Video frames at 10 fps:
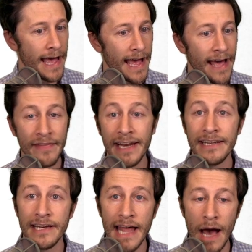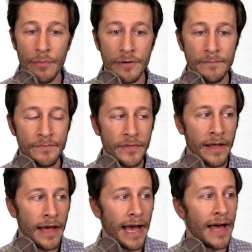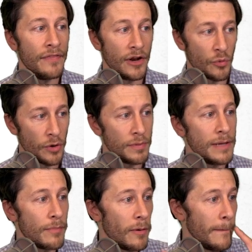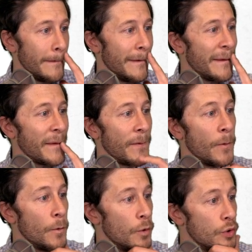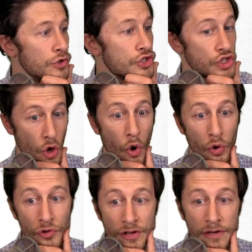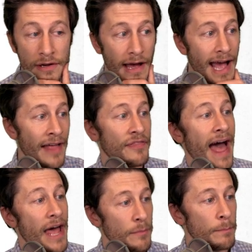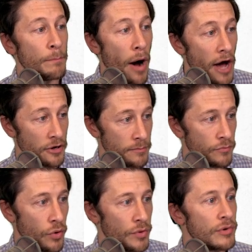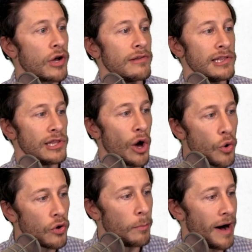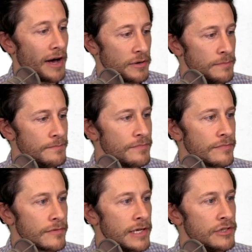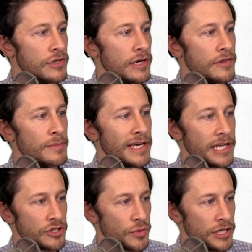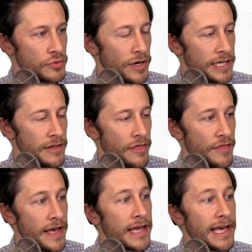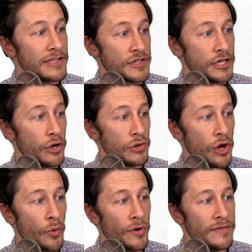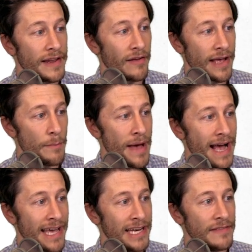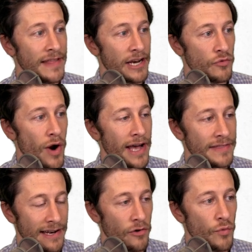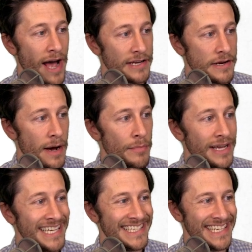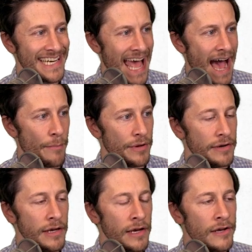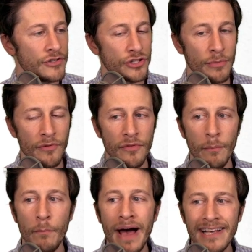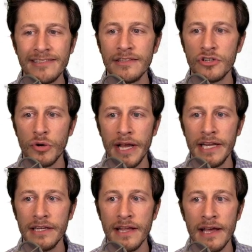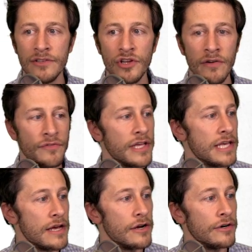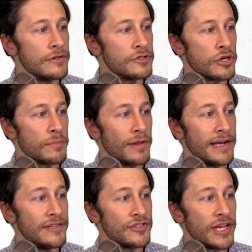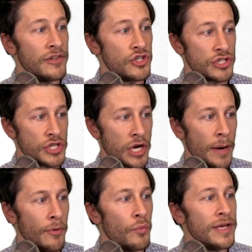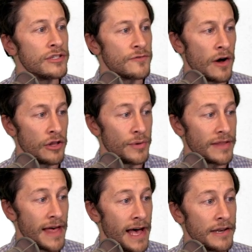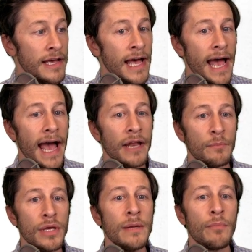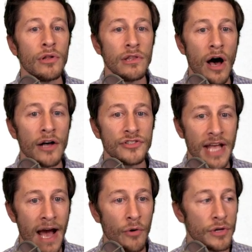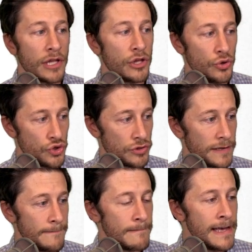And then it didn't happen. And there were people who sold at that bottom, what we would call a local bottom, in the beginning of 2020, thinking it's going to go lower and then I'll get back in and then I'll ride it up. It didn't happen. Some of the best trading days of the year took place in just the couple weeks following that, and people lost out hugely.